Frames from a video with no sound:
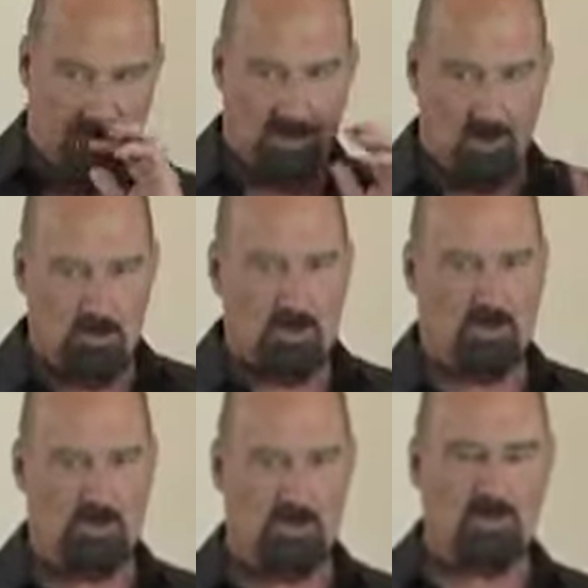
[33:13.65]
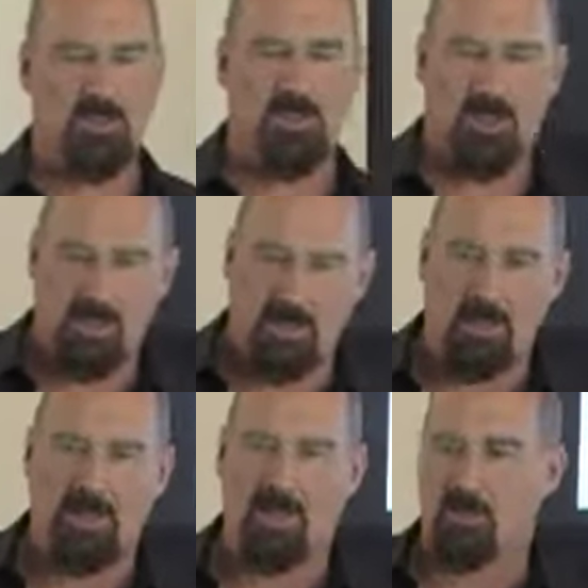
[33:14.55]
I know you, you can think in
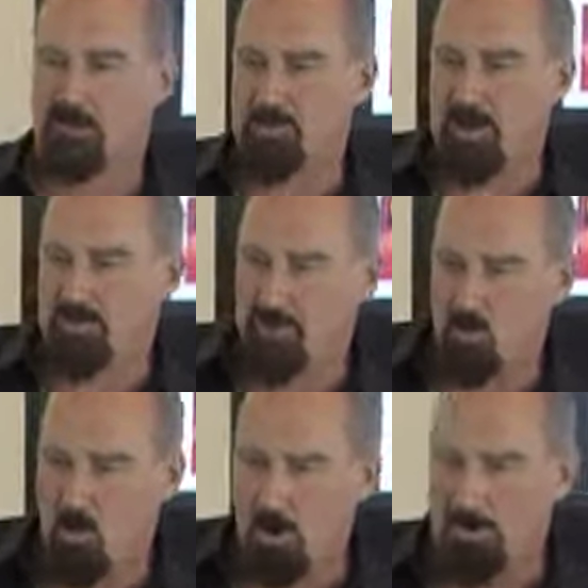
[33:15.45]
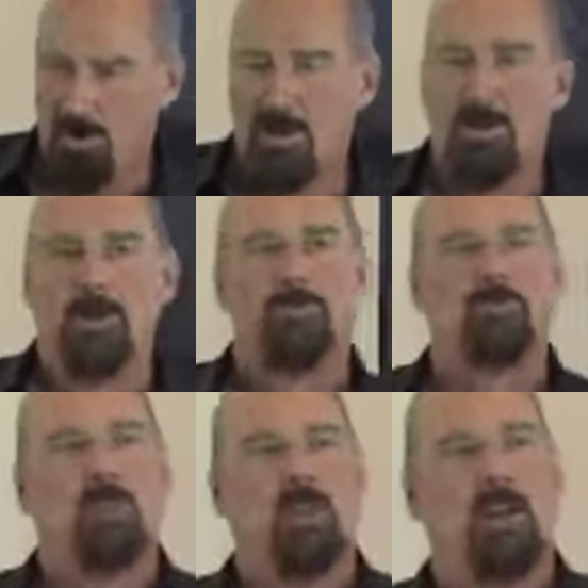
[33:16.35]
a dichotomy if you want.
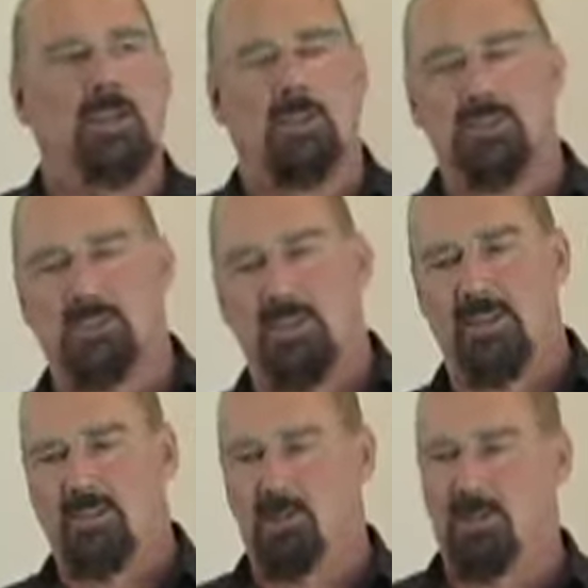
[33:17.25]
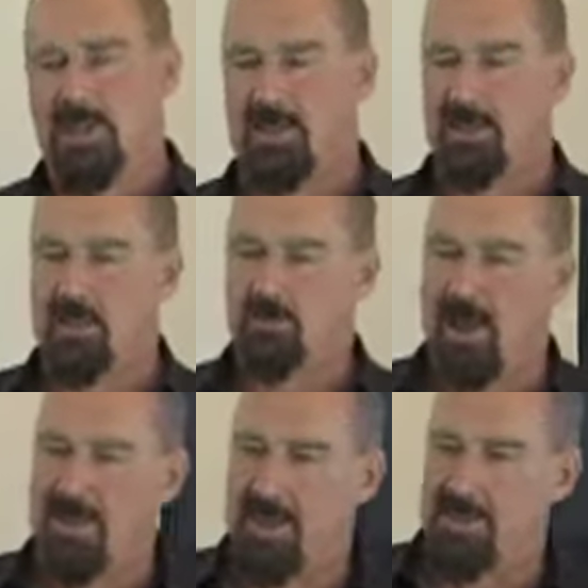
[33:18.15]
And you can say there's a good end and a
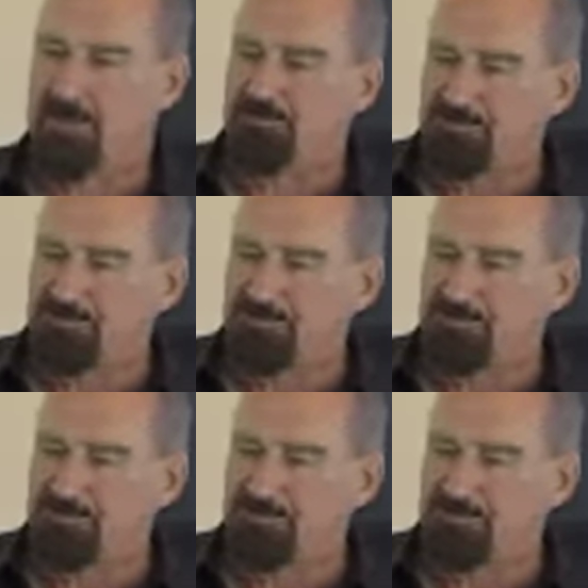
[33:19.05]
bad end.